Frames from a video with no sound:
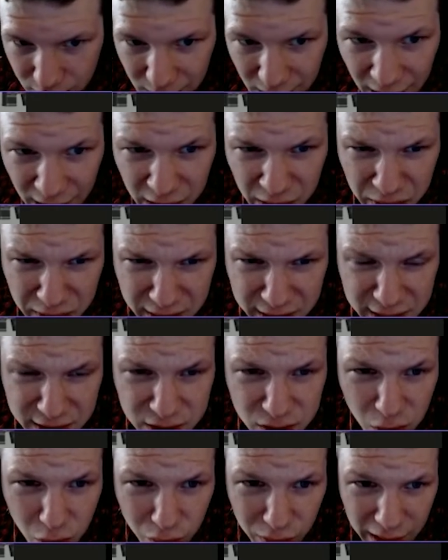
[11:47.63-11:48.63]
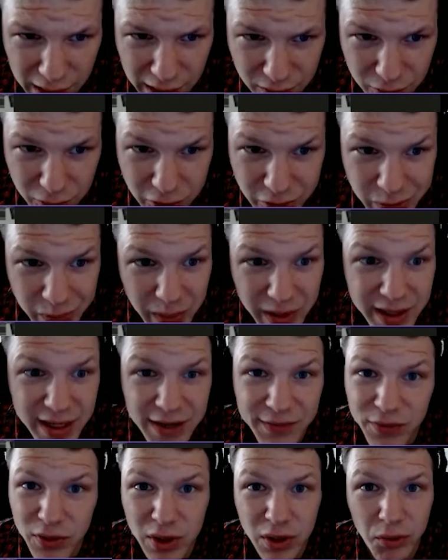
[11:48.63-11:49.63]
You can get these cool reticles, but
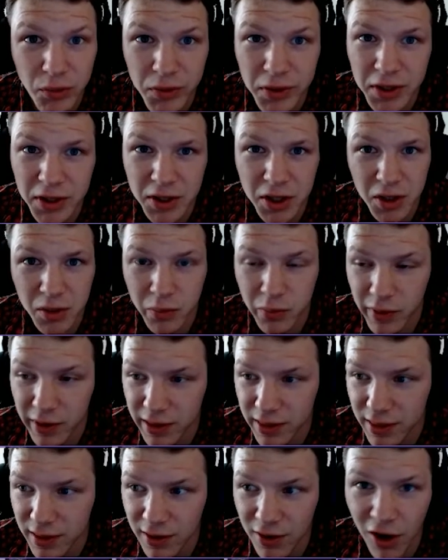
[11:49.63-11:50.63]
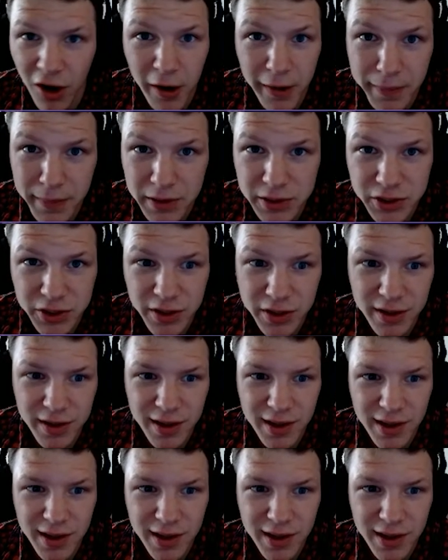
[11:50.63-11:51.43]
if you get really good with the Harbinger